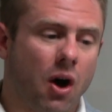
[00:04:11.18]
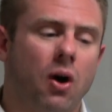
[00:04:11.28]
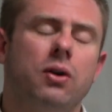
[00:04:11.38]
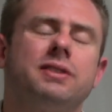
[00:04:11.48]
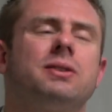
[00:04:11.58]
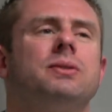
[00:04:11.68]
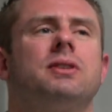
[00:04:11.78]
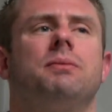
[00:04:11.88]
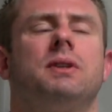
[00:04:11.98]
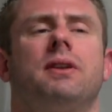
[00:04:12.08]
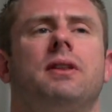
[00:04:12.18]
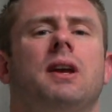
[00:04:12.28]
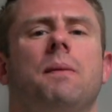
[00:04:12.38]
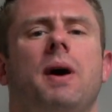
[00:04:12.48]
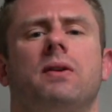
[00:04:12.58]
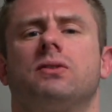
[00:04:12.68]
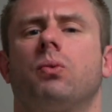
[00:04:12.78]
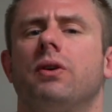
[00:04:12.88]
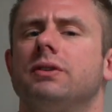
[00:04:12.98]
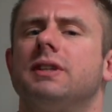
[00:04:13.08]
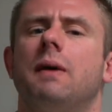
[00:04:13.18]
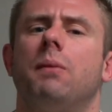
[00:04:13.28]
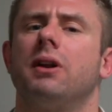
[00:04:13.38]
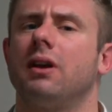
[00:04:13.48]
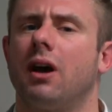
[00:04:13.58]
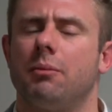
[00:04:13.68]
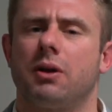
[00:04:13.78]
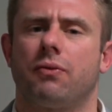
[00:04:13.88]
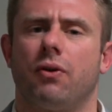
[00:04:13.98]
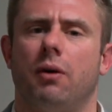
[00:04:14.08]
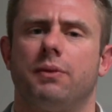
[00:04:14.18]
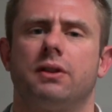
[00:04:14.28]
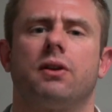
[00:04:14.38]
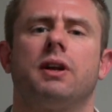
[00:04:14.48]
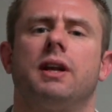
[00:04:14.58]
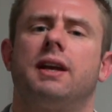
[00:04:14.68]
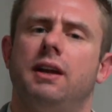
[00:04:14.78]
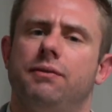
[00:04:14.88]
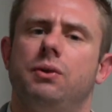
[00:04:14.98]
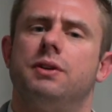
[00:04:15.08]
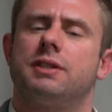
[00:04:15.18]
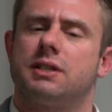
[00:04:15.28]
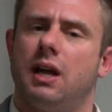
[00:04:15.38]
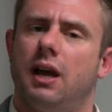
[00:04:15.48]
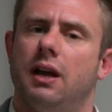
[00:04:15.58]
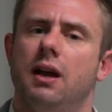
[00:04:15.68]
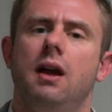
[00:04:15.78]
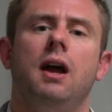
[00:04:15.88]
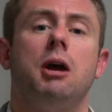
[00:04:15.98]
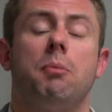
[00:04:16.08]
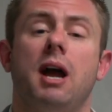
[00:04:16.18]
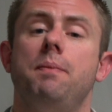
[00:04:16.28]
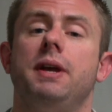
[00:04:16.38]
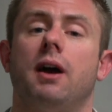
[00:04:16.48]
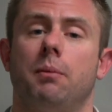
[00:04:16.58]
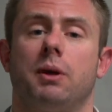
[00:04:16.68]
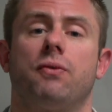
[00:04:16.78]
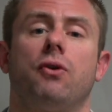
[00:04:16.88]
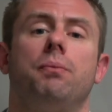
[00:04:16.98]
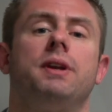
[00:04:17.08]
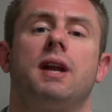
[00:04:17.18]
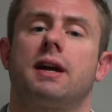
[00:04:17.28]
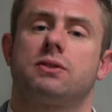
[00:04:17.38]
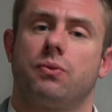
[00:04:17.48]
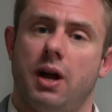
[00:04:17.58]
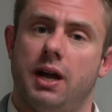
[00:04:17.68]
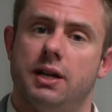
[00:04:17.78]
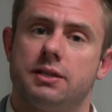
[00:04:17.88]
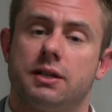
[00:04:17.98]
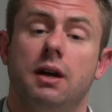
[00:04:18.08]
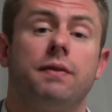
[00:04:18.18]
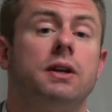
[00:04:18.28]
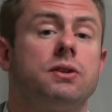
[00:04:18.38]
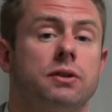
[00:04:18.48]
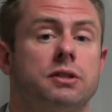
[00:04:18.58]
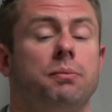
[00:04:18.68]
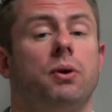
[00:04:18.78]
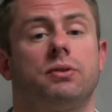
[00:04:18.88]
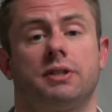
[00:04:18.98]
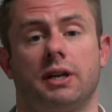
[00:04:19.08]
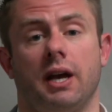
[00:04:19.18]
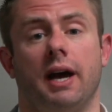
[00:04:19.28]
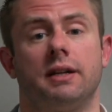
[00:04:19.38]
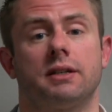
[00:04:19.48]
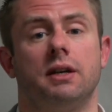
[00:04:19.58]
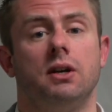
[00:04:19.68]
Also, something to think about is, where is that money coming from that they're going to give you to stay? It might be coming from the next raise that you're supposed to get.